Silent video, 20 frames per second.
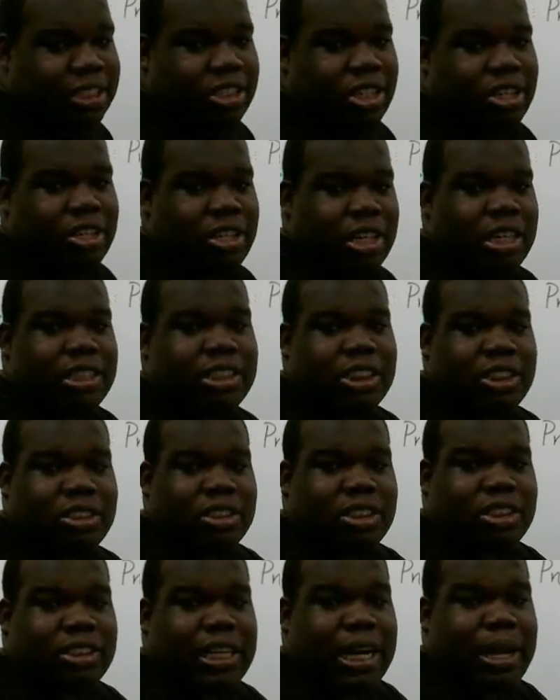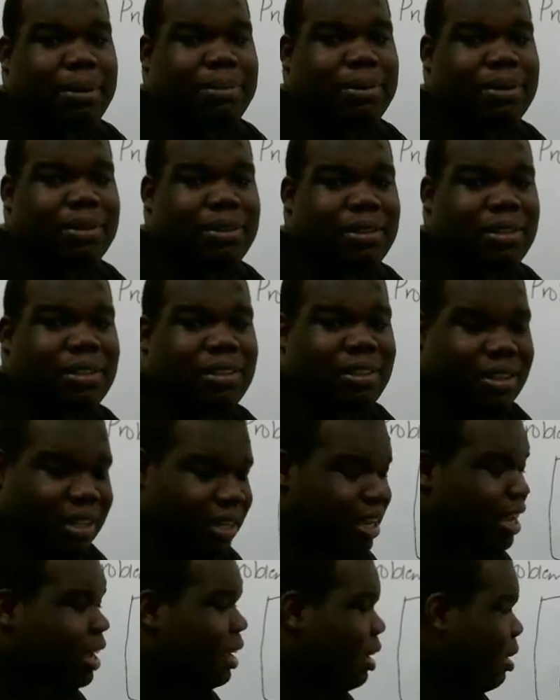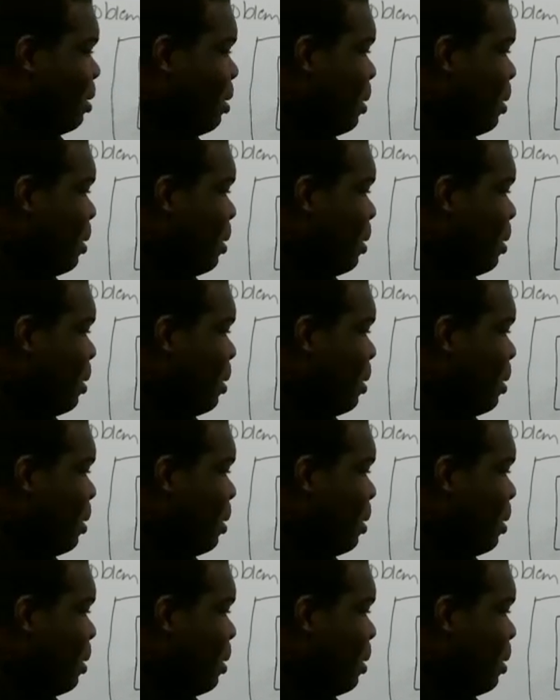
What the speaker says: you're close to a trap. Okay?